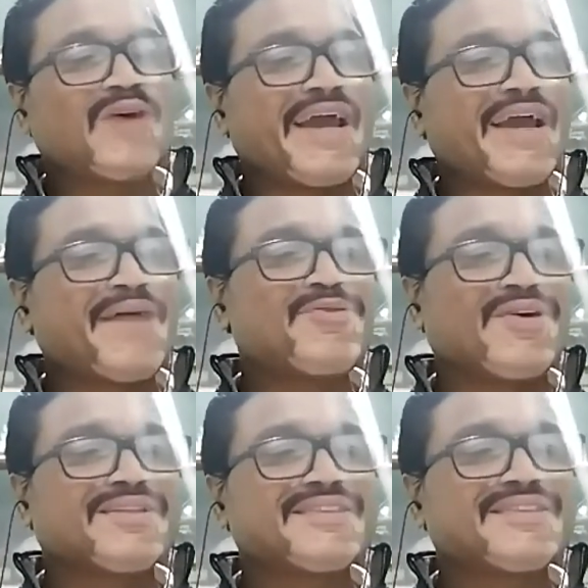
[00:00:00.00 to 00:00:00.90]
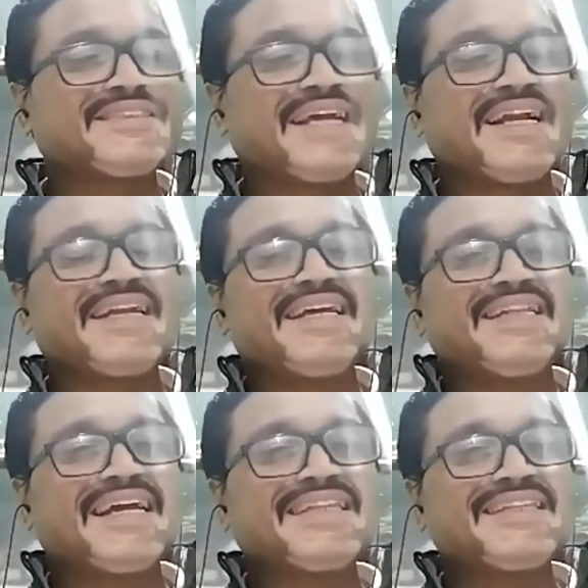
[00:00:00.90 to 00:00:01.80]
I have to understand
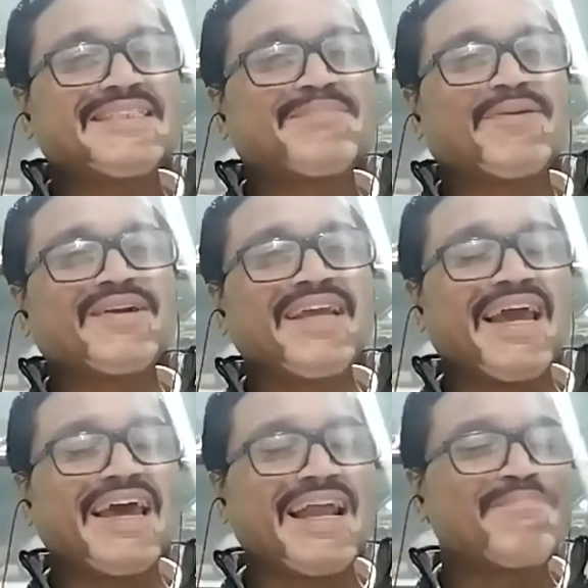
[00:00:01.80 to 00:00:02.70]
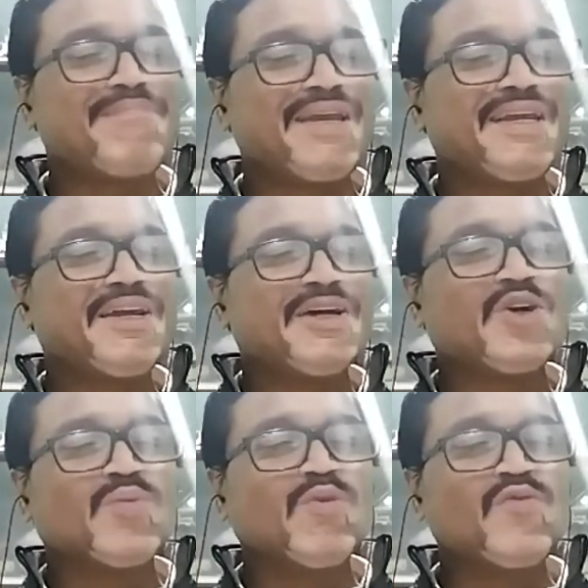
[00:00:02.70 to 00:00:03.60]
that this body helped me
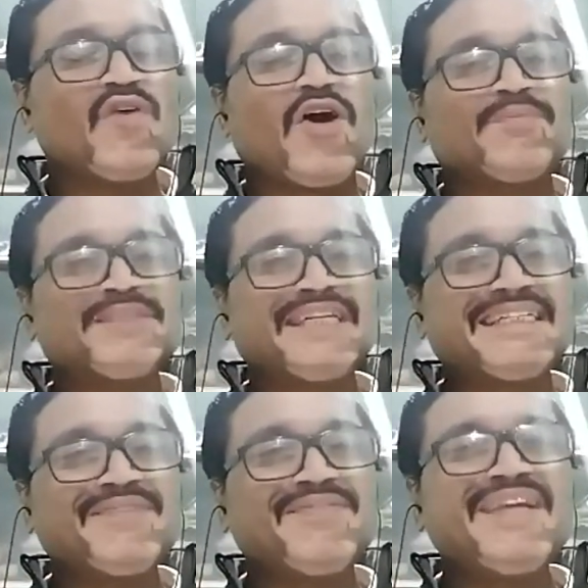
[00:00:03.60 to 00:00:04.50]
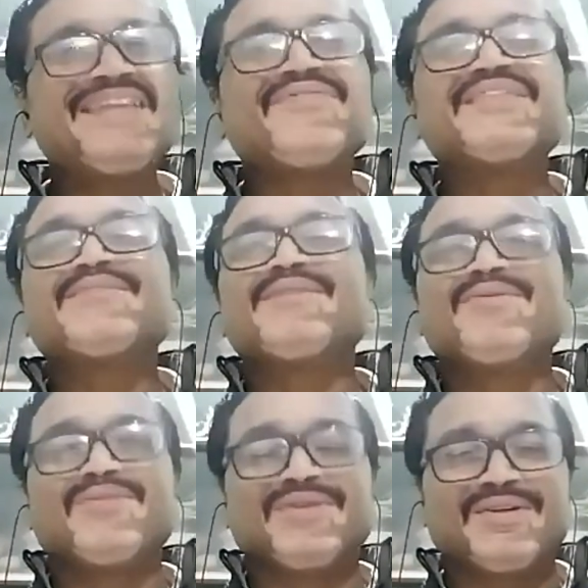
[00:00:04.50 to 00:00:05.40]
to move objectively in the visible
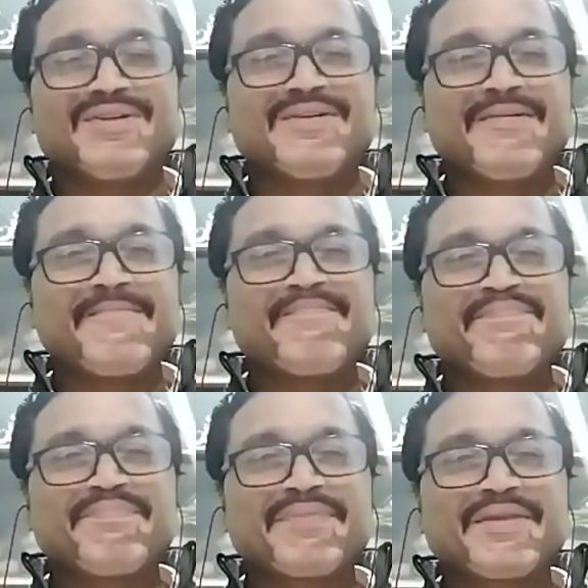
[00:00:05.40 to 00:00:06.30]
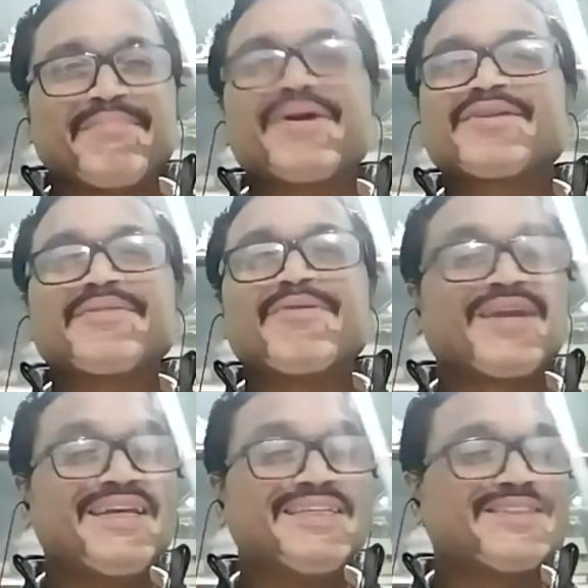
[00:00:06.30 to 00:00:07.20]
world, but the
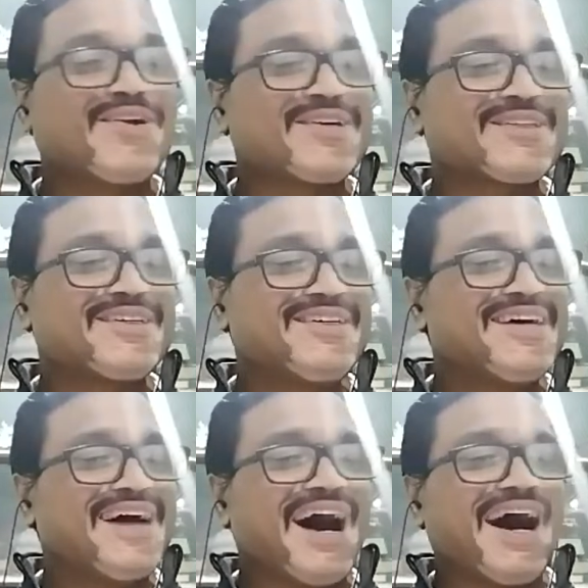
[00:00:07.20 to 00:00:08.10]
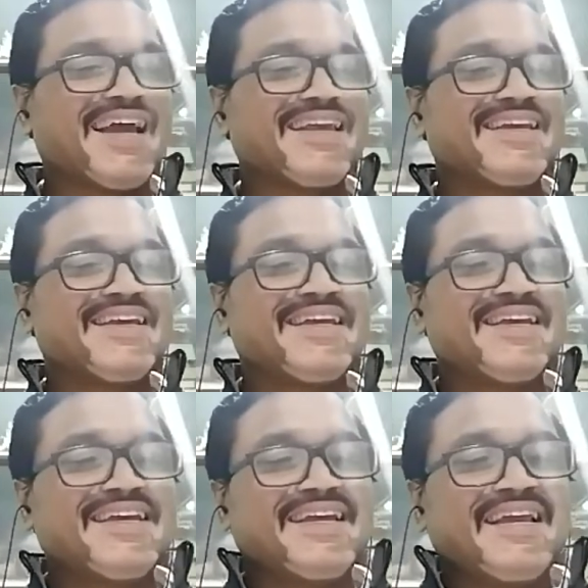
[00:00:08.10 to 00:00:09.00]
body is not the I.
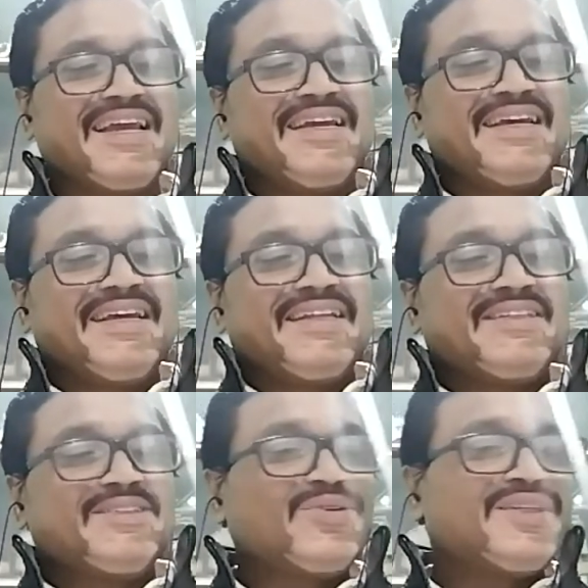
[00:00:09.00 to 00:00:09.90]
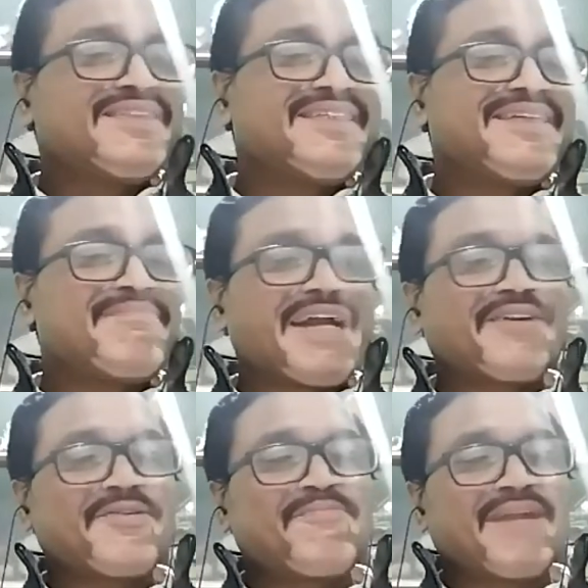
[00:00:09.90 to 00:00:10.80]
So this is a
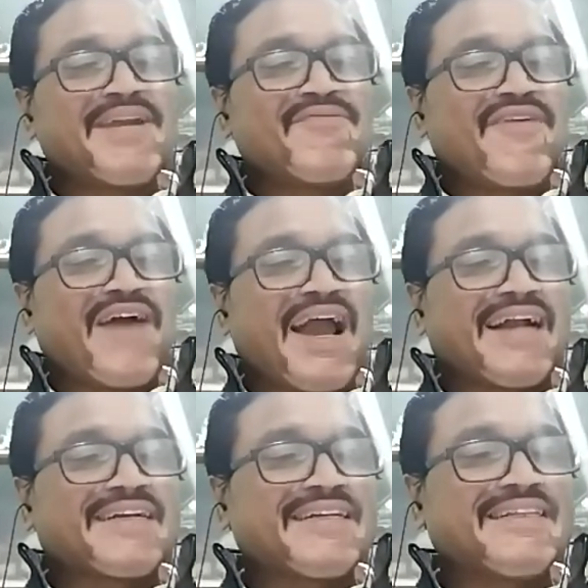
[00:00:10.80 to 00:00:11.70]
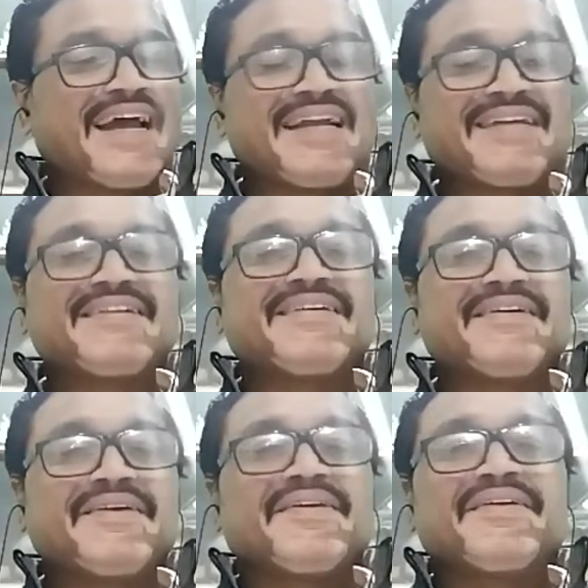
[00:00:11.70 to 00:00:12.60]
matter of plain fact that
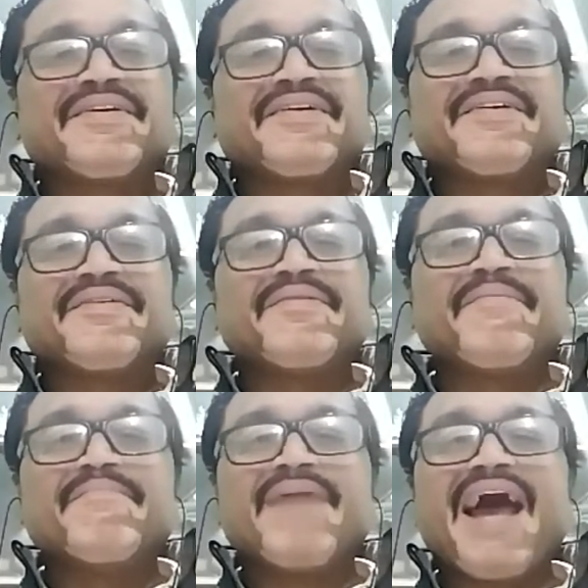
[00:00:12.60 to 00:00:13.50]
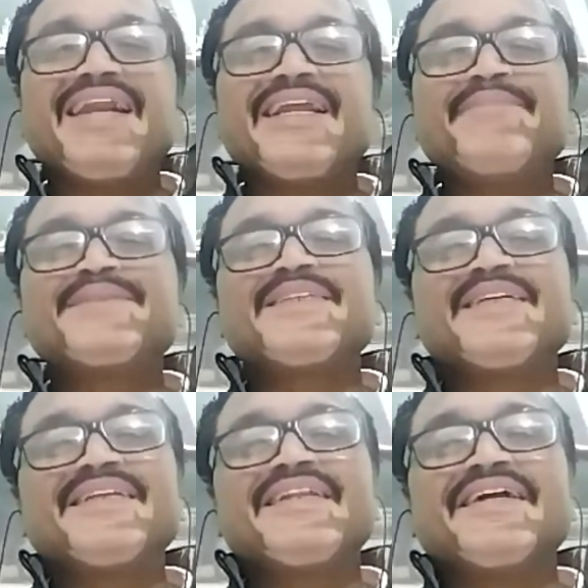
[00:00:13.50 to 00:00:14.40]
man lives
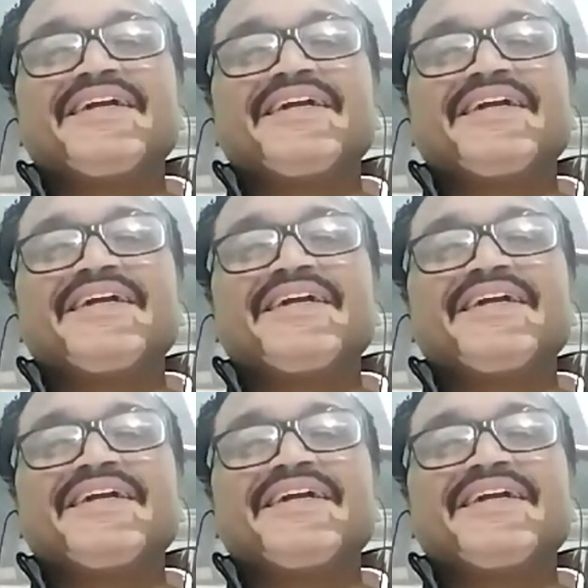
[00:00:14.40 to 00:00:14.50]
in